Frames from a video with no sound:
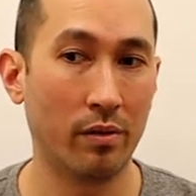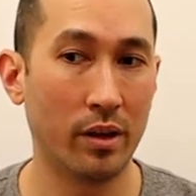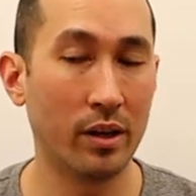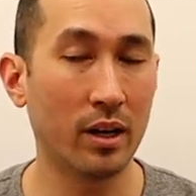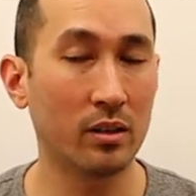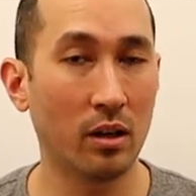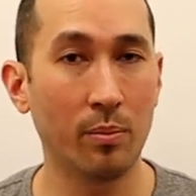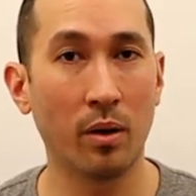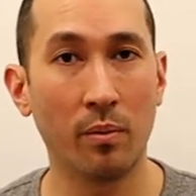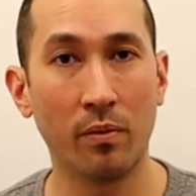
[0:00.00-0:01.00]
the next
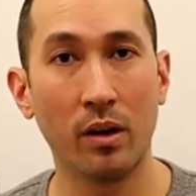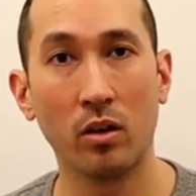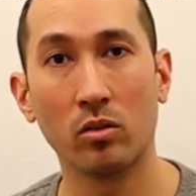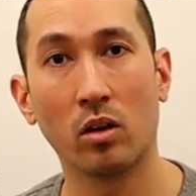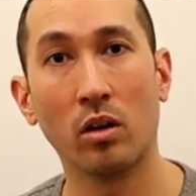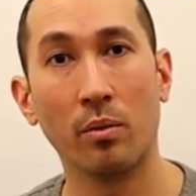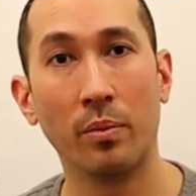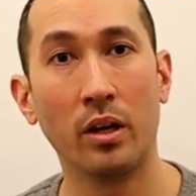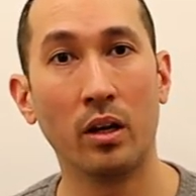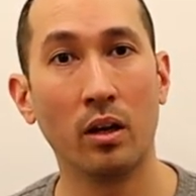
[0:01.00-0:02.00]
upcoming videos are going to
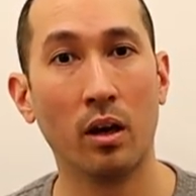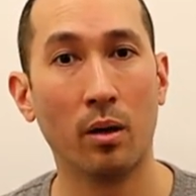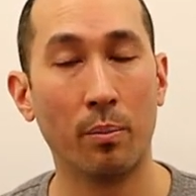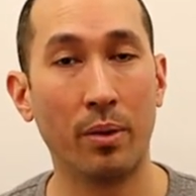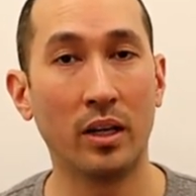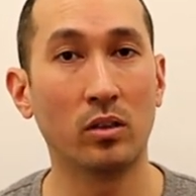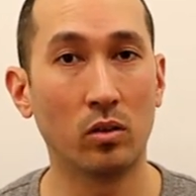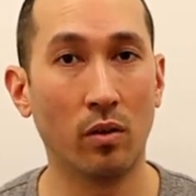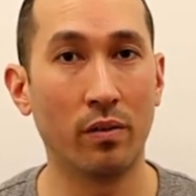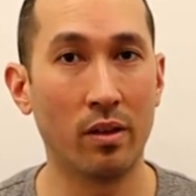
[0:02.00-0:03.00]
be based
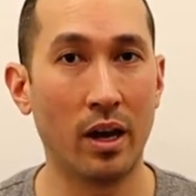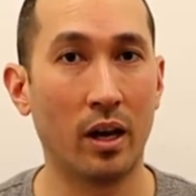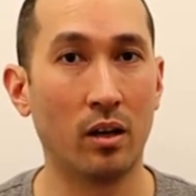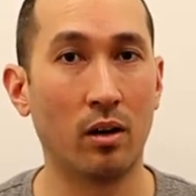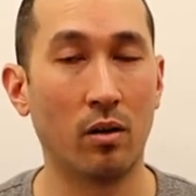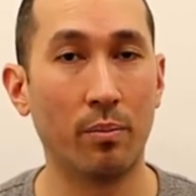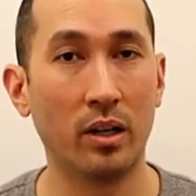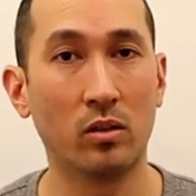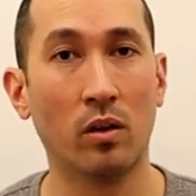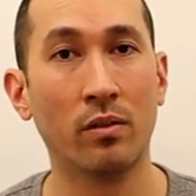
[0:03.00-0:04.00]
off of that,
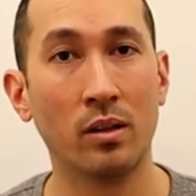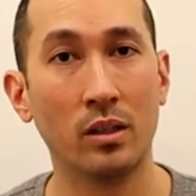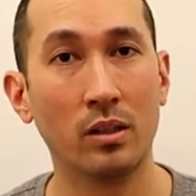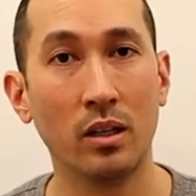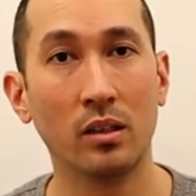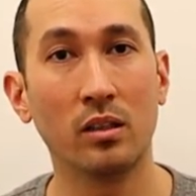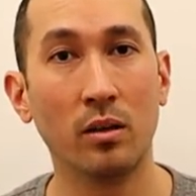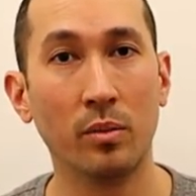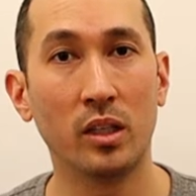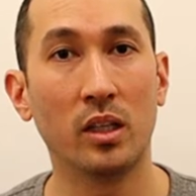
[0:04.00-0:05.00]
based off of the
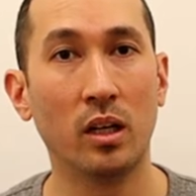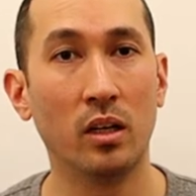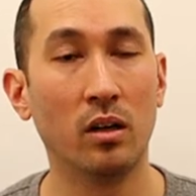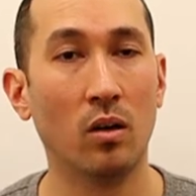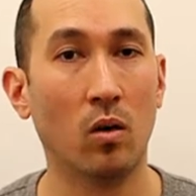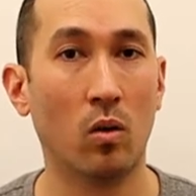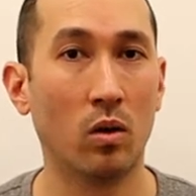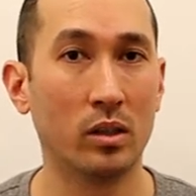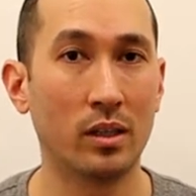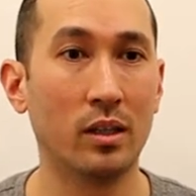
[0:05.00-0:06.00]
CNC machine
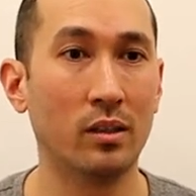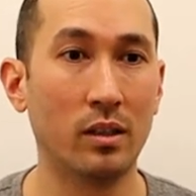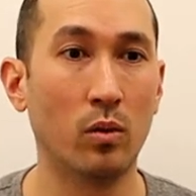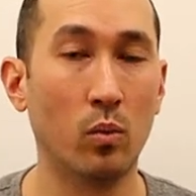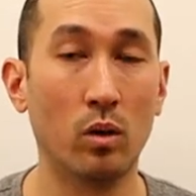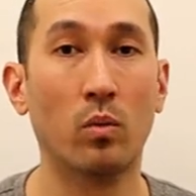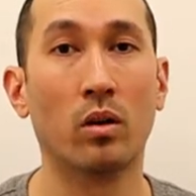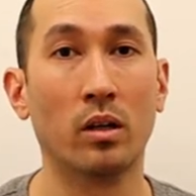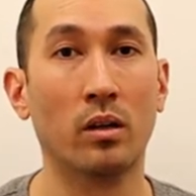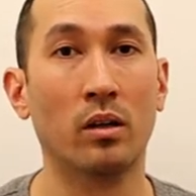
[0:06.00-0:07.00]
or CNC
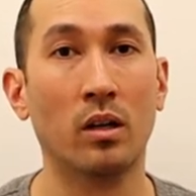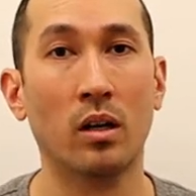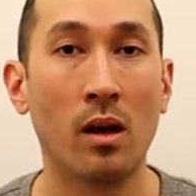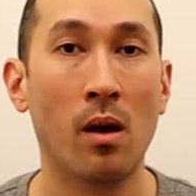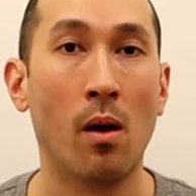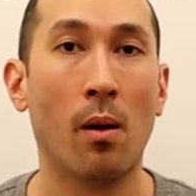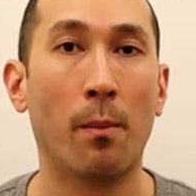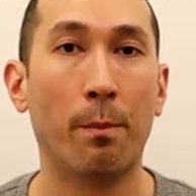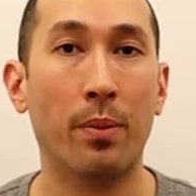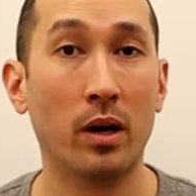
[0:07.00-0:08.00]
woodworking.
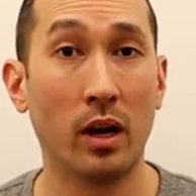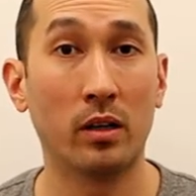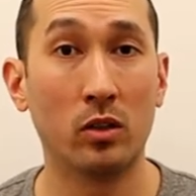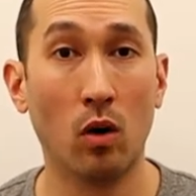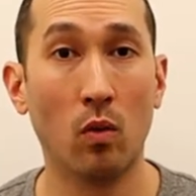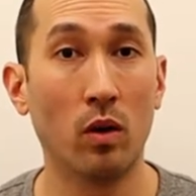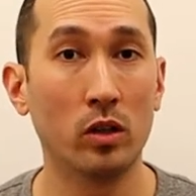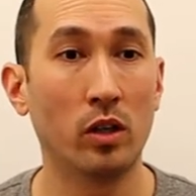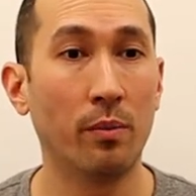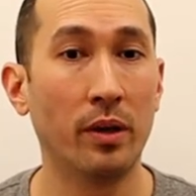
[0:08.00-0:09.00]
But I don't
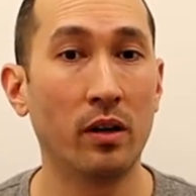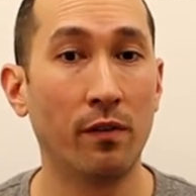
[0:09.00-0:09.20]
want you to be